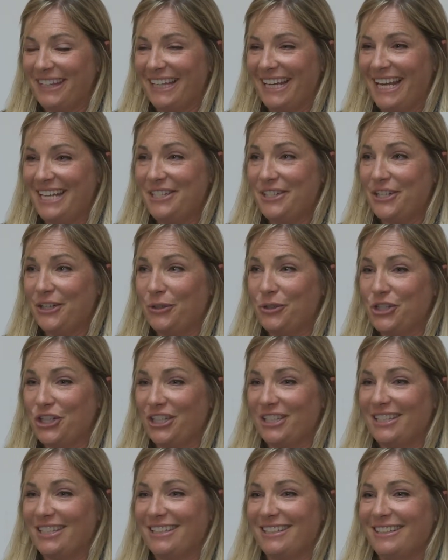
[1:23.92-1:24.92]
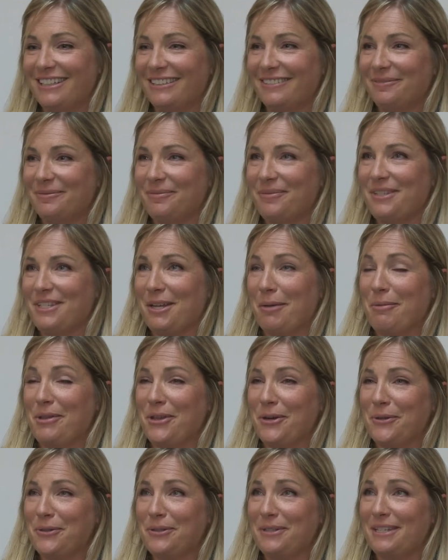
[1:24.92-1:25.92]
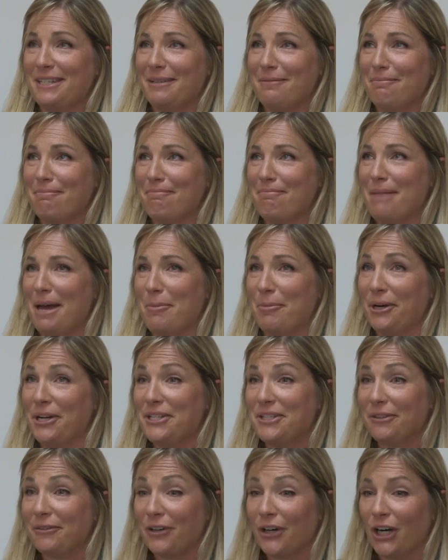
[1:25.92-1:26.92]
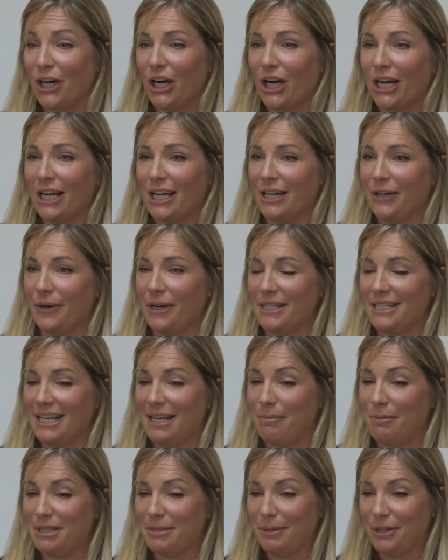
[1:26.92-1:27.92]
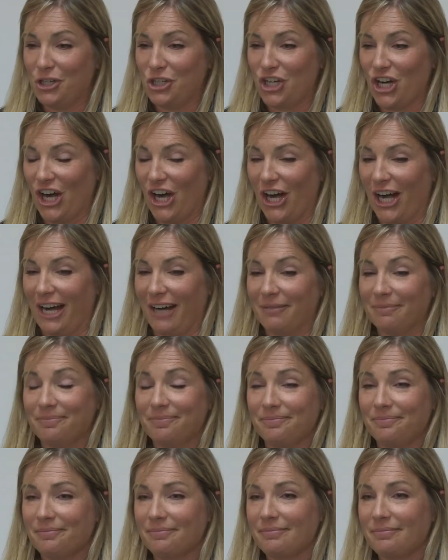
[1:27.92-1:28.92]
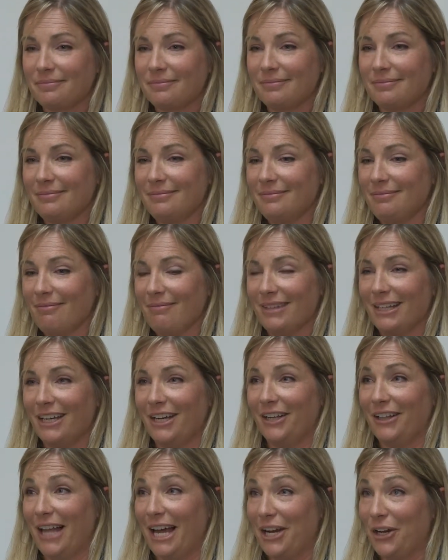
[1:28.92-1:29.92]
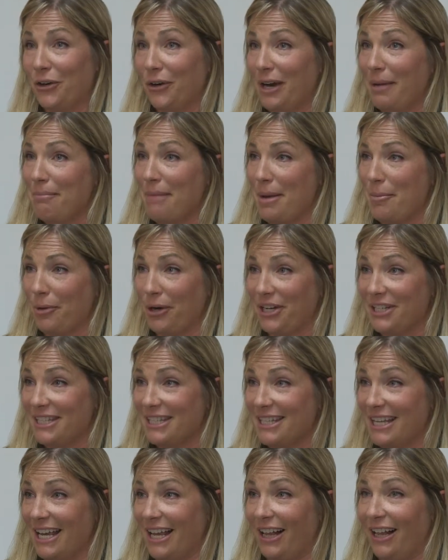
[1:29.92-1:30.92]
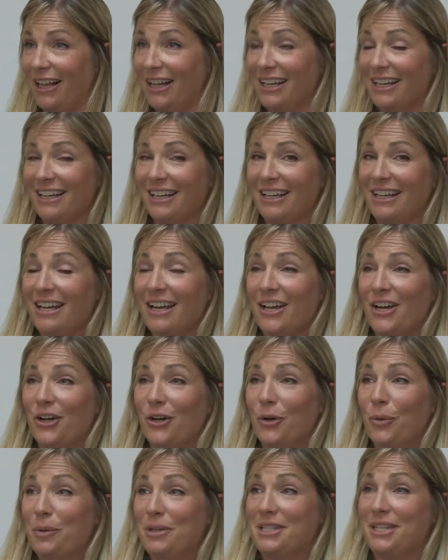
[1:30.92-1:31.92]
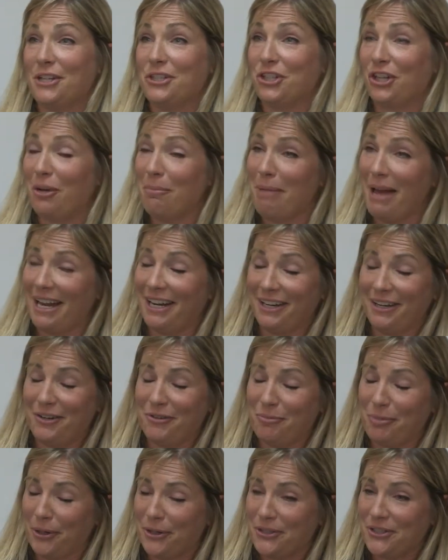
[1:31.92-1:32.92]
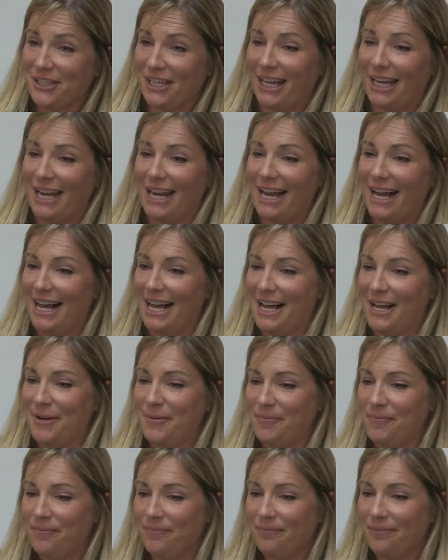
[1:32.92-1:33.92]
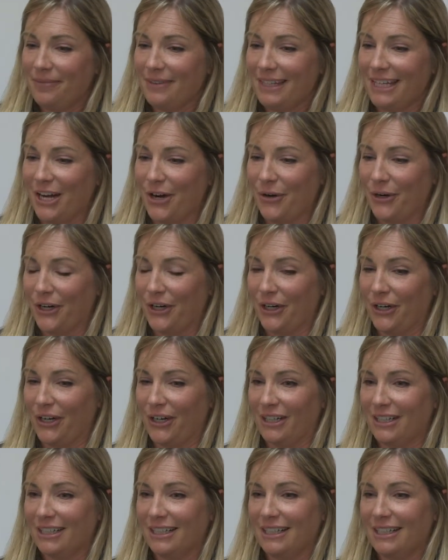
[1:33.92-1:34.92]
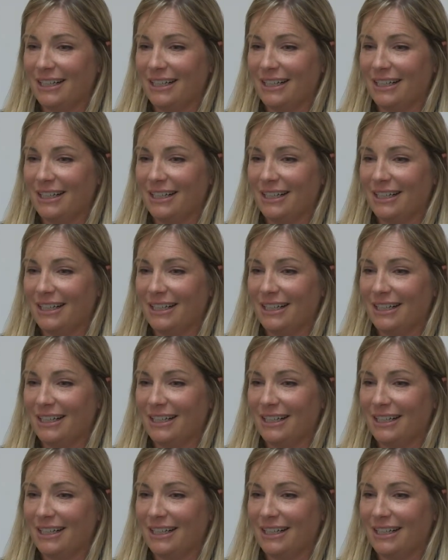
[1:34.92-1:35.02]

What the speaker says: And so just some of those memories of her. You know, our team has been sharing a lot of great memories. Still, was such a competitive person. You know, her,